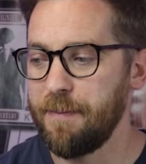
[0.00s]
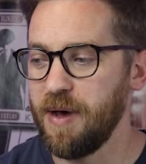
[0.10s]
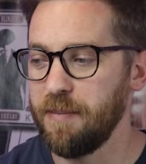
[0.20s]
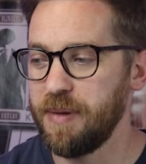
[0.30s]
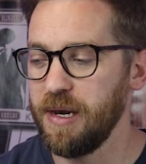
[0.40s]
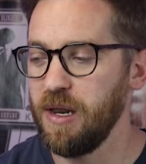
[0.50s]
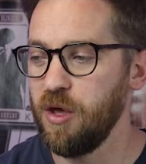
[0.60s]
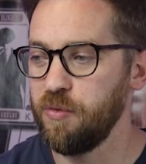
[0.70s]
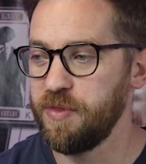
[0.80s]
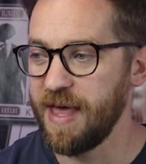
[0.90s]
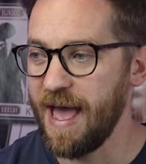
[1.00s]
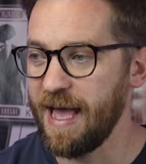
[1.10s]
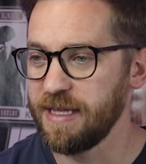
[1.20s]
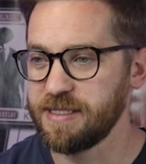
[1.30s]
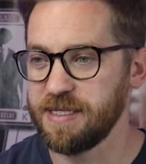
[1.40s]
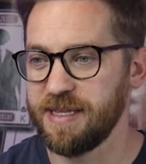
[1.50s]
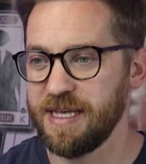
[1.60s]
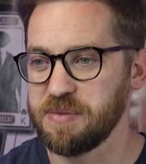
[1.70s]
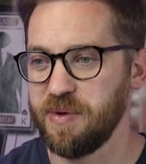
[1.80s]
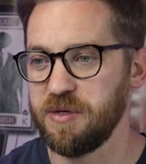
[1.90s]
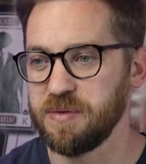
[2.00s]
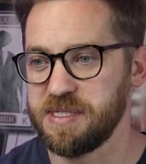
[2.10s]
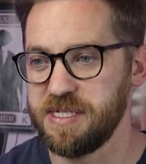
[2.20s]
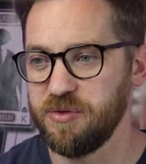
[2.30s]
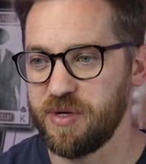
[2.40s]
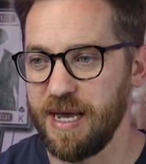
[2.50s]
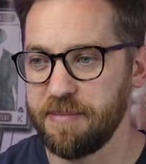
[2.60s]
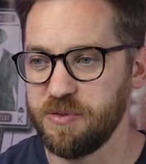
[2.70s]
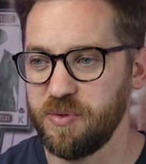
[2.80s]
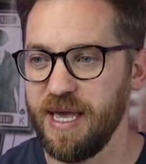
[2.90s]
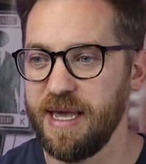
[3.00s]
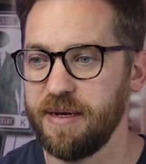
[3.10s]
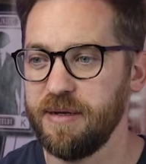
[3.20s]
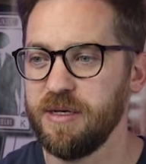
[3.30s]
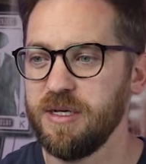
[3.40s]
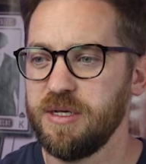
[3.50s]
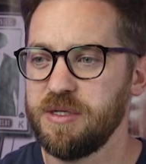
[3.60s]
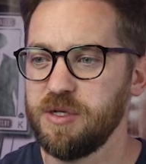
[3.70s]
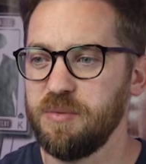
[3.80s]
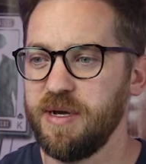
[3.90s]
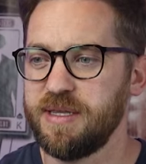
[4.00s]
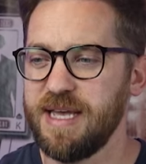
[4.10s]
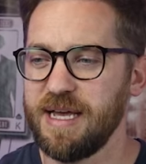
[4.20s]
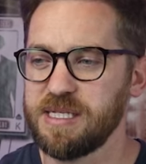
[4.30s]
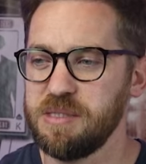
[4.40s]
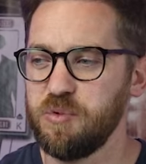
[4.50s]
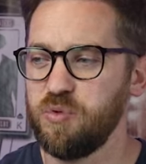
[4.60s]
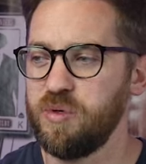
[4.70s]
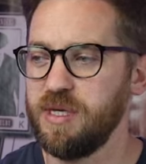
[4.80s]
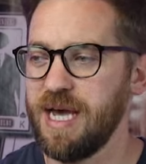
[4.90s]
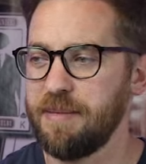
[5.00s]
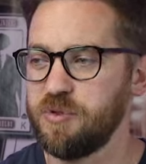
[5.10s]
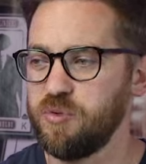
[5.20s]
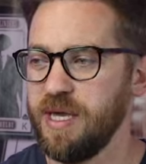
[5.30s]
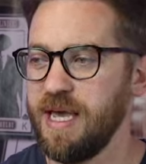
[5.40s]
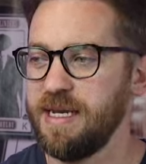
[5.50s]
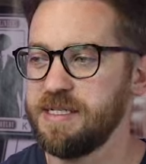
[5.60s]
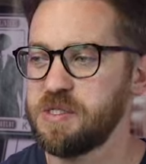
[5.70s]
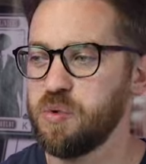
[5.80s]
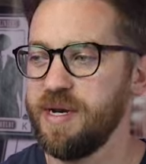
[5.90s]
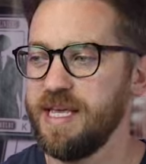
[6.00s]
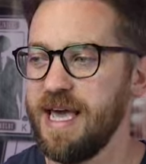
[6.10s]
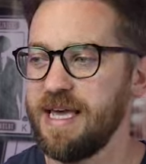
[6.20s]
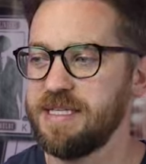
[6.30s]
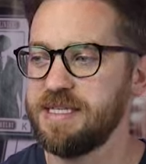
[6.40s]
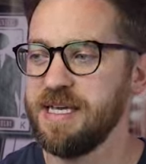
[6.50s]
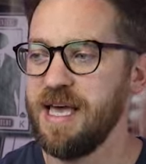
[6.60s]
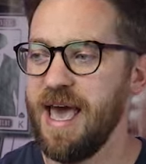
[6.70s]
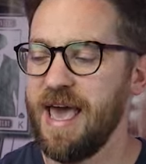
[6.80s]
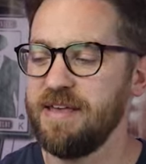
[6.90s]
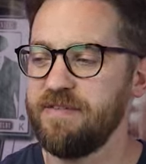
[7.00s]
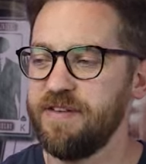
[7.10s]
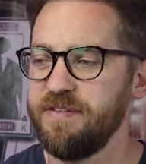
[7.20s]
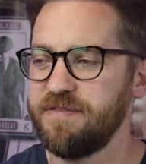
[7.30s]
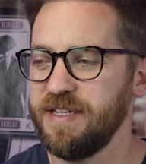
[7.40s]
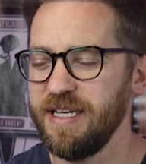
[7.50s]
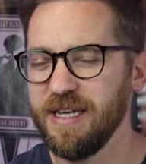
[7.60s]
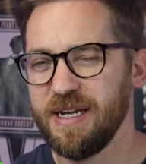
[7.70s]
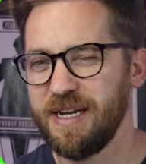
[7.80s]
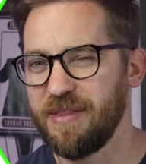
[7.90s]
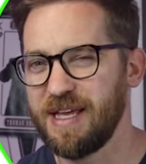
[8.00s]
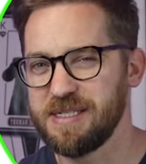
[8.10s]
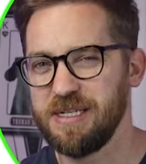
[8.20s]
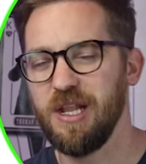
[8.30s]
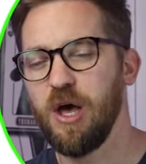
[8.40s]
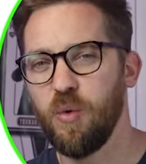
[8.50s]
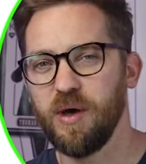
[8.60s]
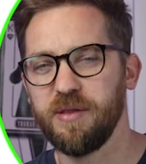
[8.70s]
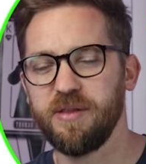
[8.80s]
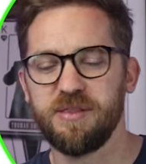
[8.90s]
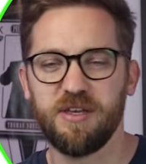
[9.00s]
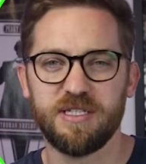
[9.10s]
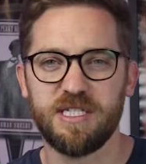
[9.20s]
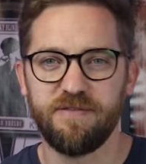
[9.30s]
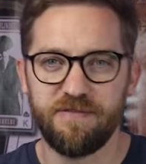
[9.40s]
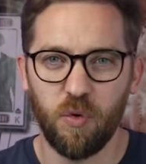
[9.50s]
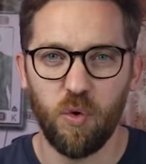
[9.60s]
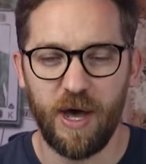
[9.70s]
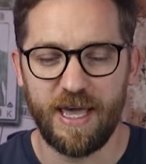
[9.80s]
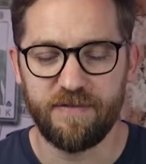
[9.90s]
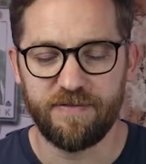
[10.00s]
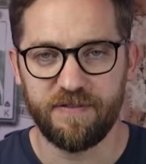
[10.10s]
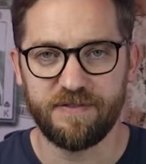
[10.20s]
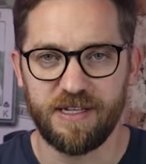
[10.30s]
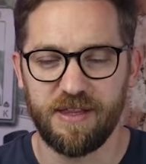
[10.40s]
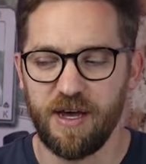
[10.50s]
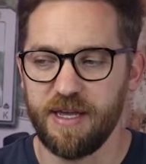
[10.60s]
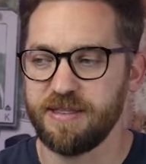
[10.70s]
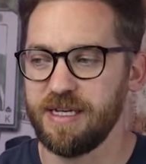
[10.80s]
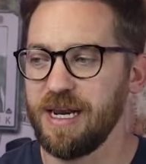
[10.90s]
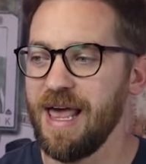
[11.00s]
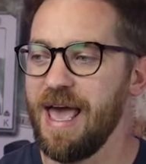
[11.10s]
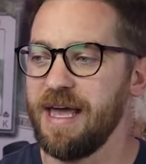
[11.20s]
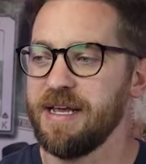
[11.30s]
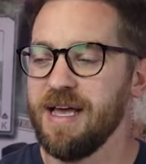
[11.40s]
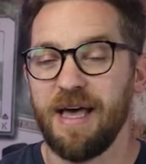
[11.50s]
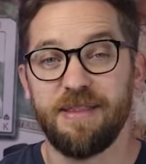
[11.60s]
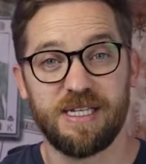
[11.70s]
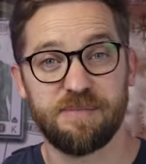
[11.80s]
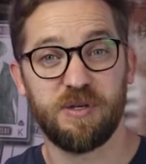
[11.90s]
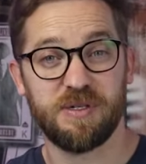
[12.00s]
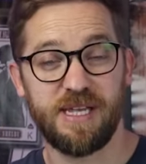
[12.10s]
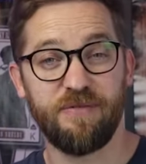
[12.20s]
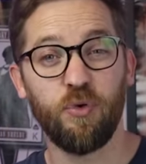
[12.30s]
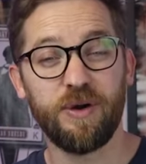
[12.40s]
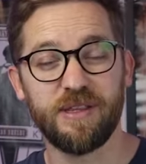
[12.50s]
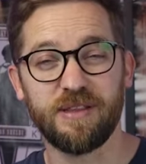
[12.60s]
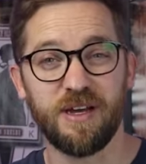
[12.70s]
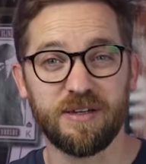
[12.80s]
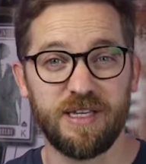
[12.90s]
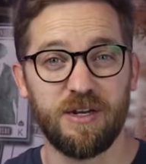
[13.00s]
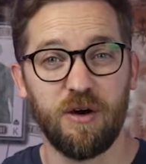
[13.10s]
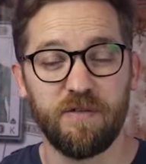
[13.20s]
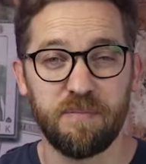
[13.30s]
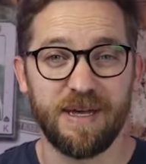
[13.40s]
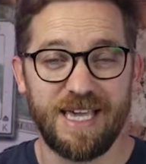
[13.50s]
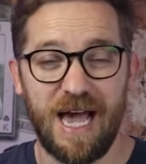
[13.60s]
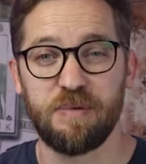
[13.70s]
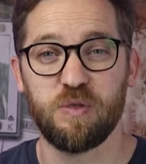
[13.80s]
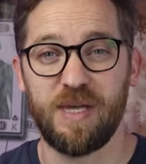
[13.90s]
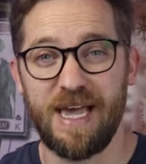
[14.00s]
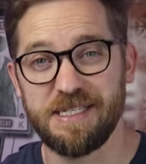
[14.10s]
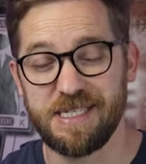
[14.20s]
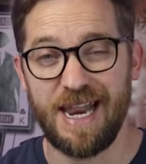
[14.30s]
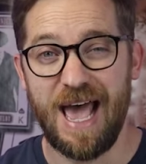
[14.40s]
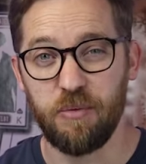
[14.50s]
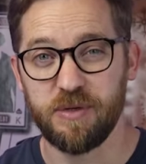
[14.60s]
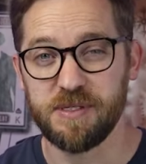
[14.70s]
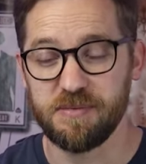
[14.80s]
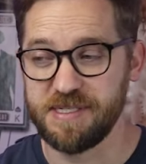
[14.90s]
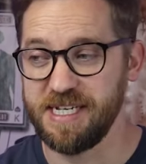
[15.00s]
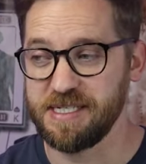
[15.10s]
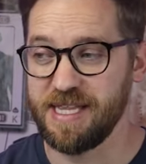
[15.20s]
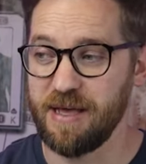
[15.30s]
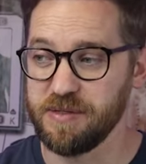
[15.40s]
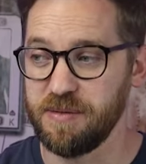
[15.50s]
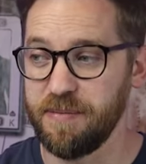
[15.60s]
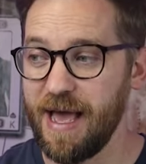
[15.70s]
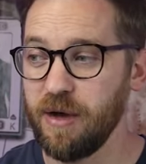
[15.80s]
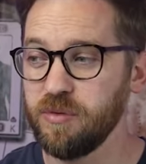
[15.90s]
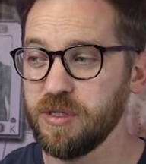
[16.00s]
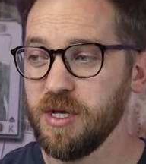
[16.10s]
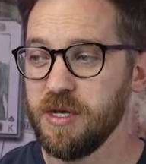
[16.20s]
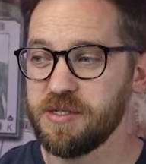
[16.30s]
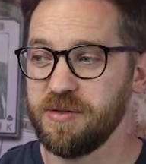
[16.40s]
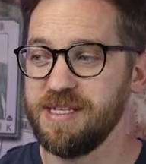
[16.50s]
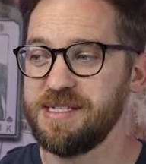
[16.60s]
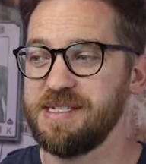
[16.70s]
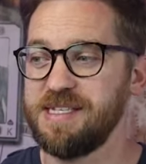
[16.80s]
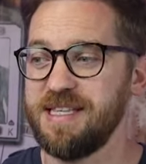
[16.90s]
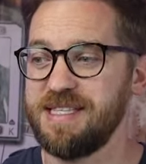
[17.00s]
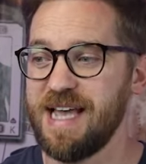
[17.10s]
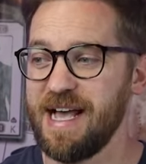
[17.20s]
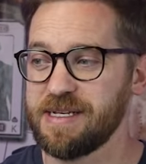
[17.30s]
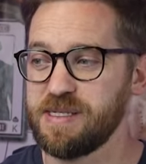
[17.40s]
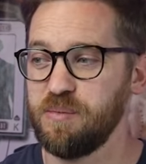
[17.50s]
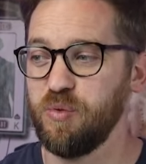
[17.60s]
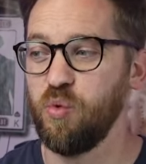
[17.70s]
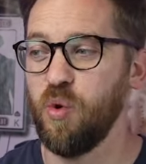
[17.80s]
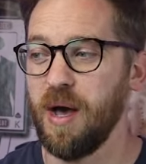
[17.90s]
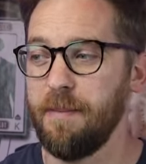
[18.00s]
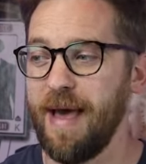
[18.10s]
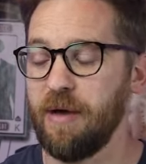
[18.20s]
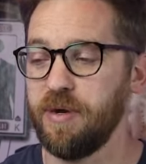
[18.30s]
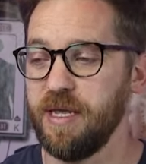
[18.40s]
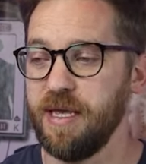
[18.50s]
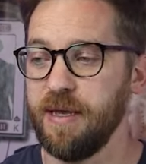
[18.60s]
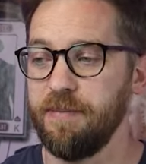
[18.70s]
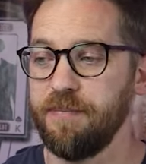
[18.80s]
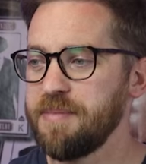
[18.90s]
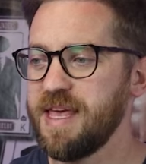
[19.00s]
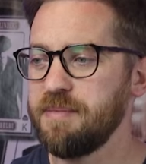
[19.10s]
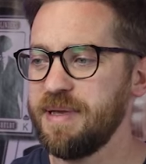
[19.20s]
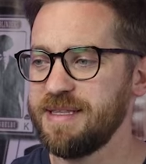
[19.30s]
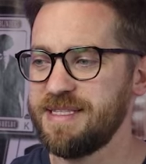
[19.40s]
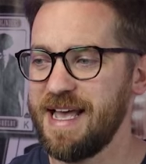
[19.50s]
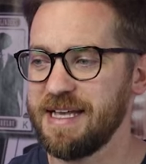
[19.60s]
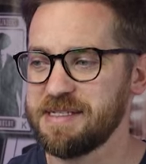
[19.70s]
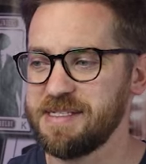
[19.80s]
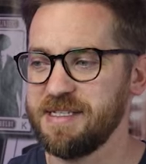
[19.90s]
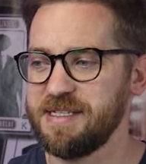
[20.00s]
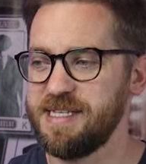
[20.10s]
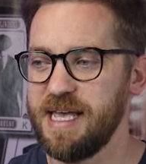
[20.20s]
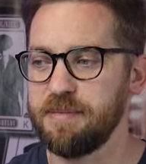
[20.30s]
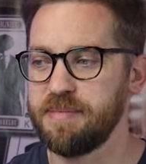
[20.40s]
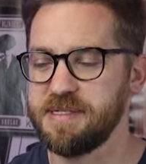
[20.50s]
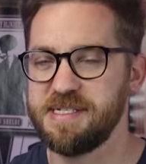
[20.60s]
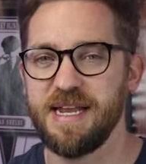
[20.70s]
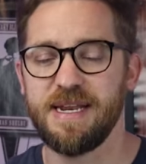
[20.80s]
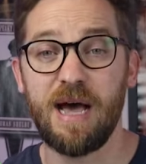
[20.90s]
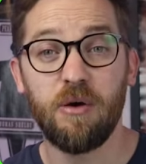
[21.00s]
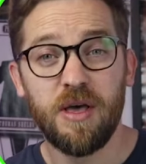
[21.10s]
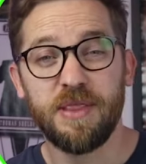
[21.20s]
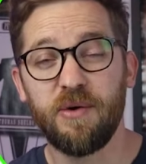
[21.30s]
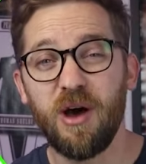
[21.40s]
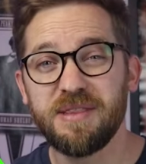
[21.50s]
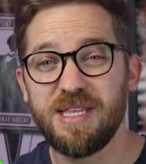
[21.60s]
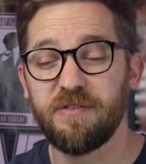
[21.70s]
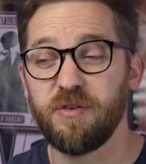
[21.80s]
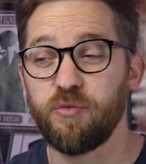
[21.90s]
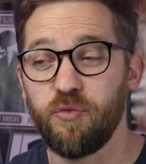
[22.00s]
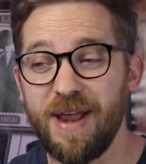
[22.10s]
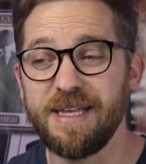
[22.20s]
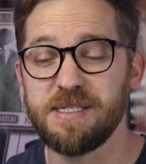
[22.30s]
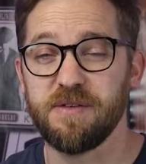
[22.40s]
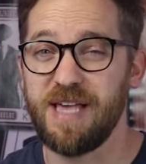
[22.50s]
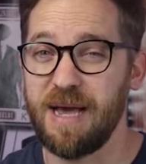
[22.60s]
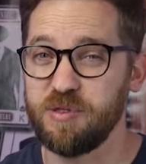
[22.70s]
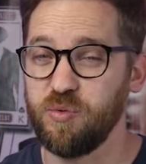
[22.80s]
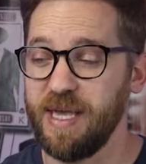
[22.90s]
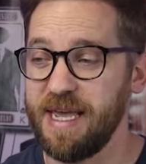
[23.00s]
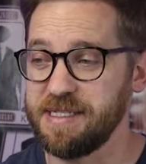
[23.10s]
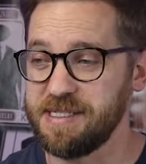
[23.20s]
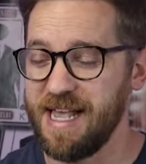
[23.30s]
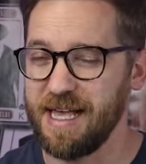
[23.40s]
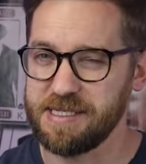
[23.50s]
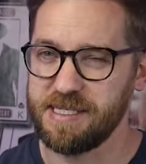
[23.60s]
But below that, that's where you'll see your capital gain. So my taxable capital gain is £28,850. Now that's lower than the £34,850 that I had declared, and that's because they've already deducted off my capital gains allowance of £6,000. So this is the taxable amount here. I'm then being taxed at 10%. Now there are different rates of capital gains tax